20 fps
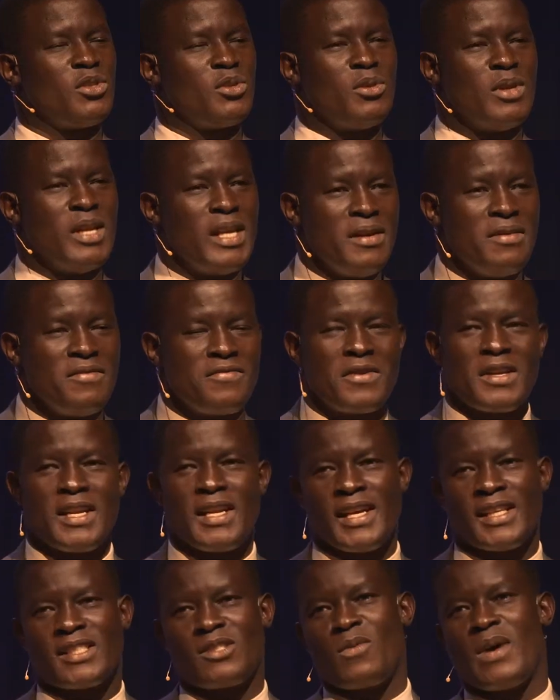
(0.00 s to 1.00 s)
to live for the
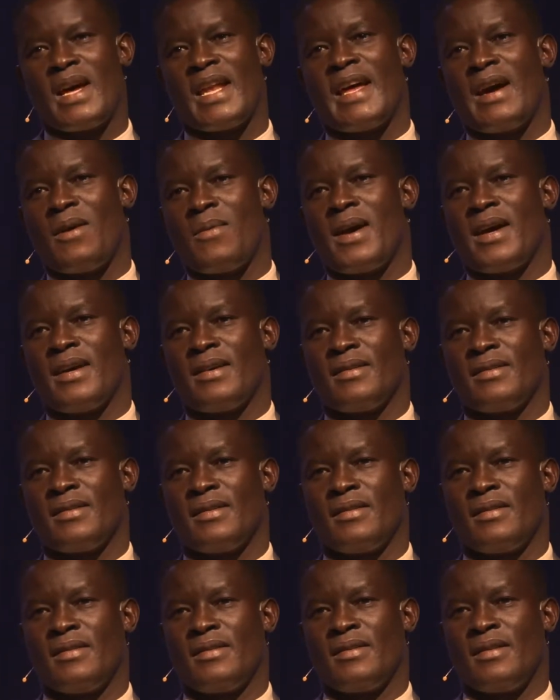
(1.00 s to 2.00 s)
next 1 hour.
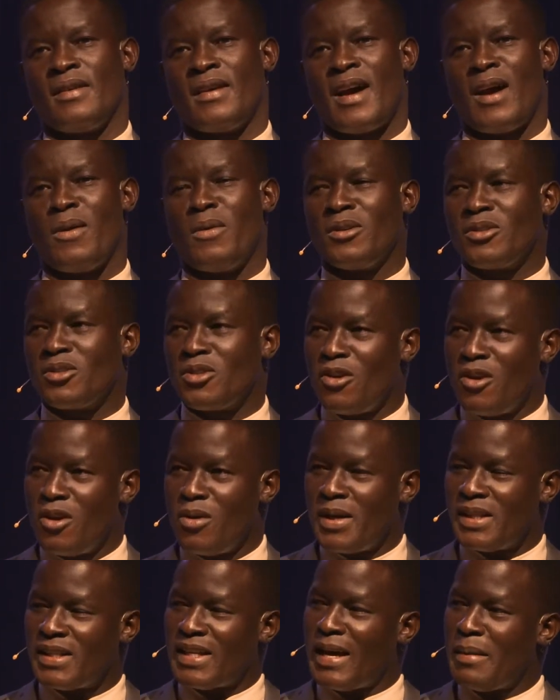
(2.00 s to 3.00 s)
I was
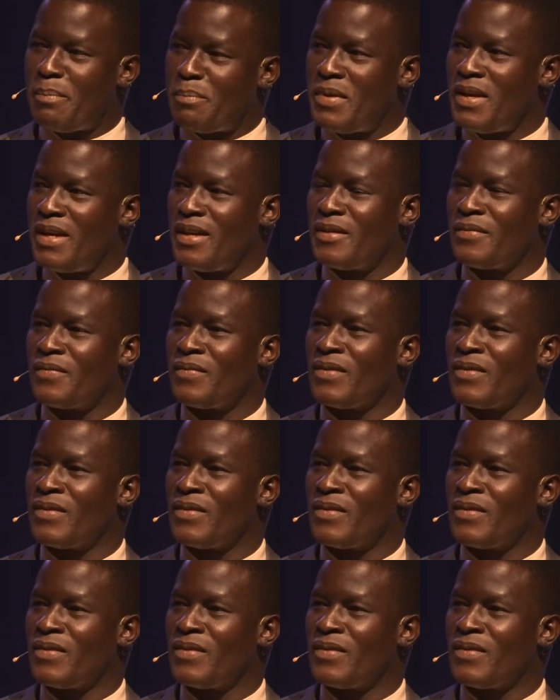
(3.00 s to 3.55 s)
always happy